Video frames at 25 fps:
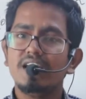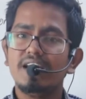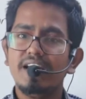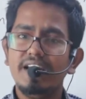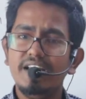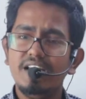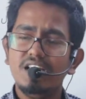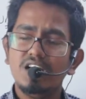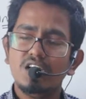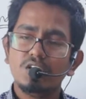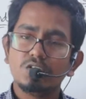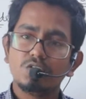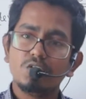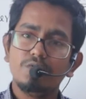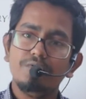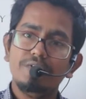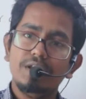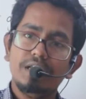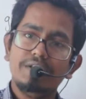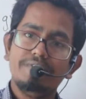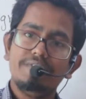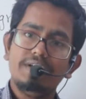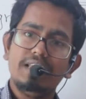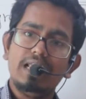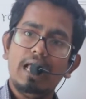Right? So
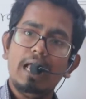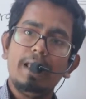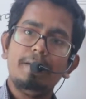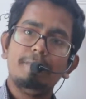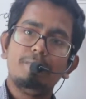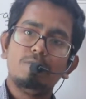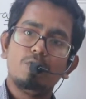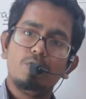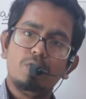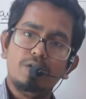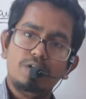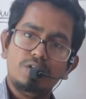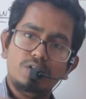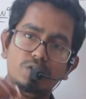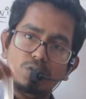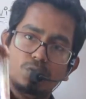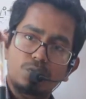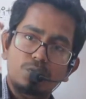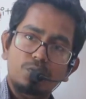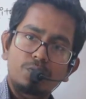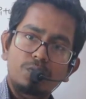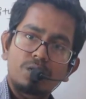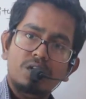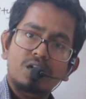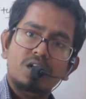whenever I am going
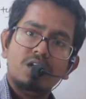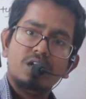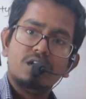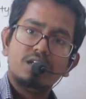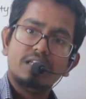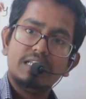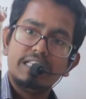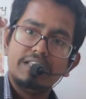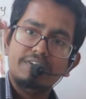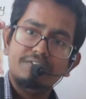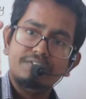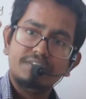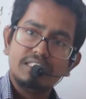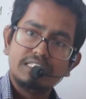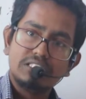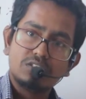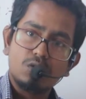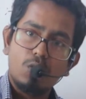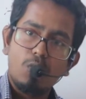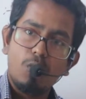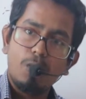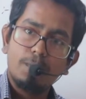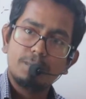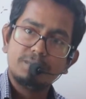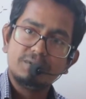to leave this
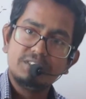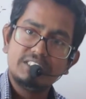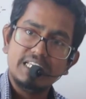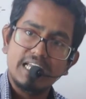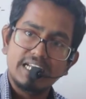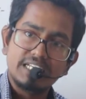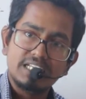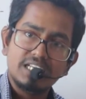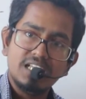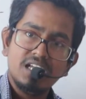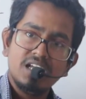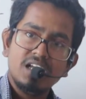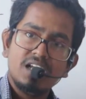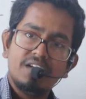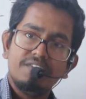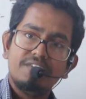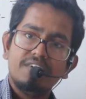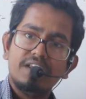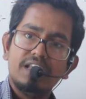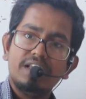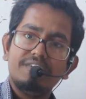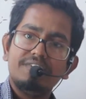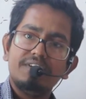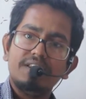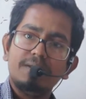object,
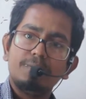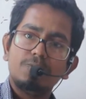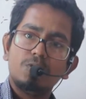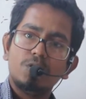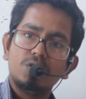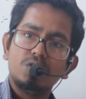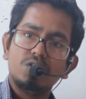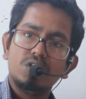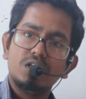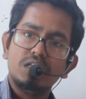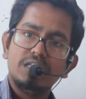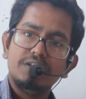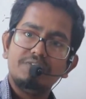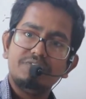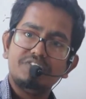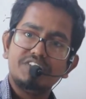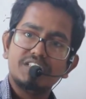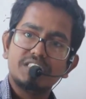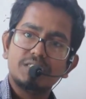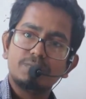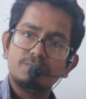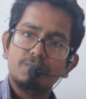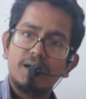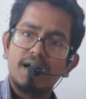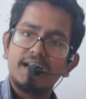whenever I am going to leave
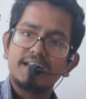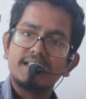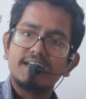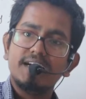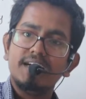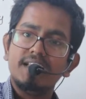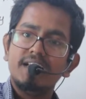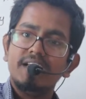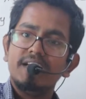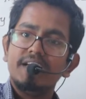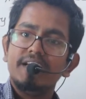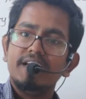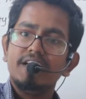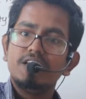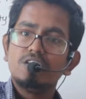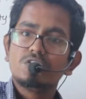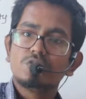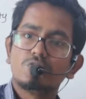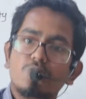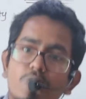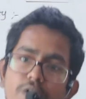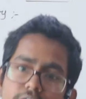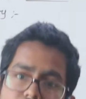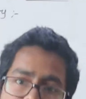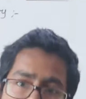this marker, it
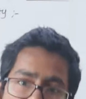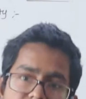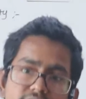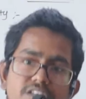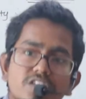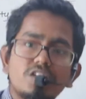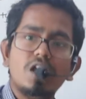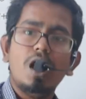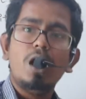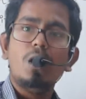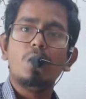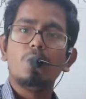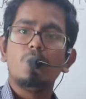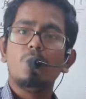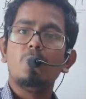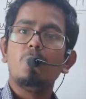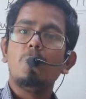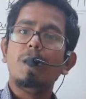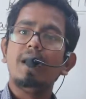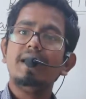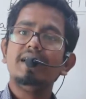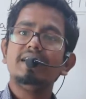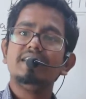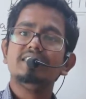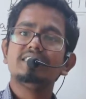is going down.
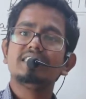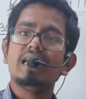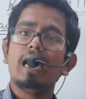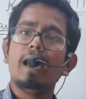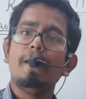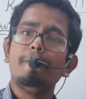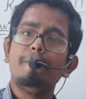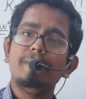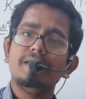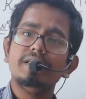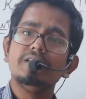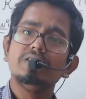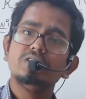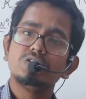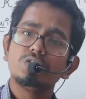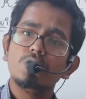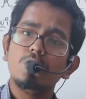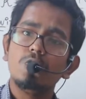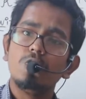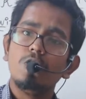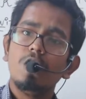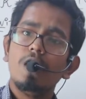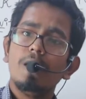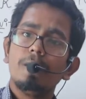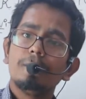Why it is happening
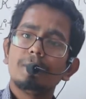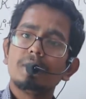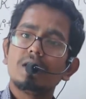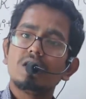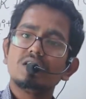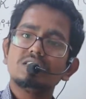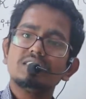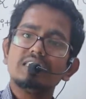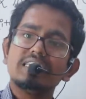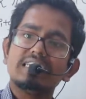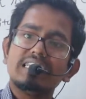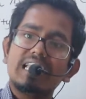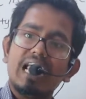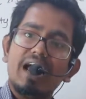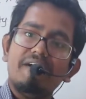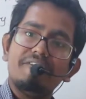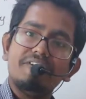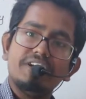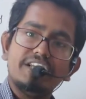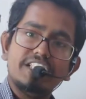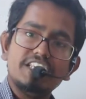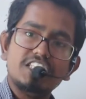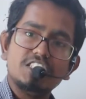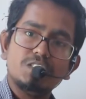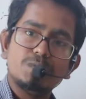so? Because the
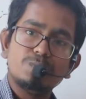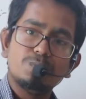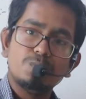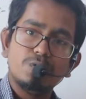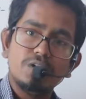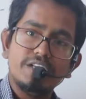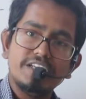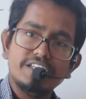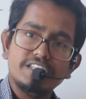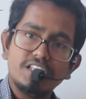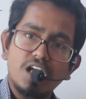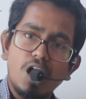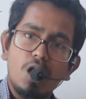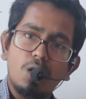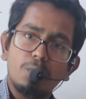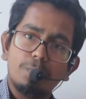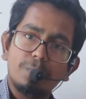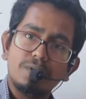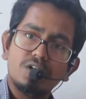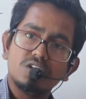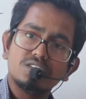gravity is pulling down.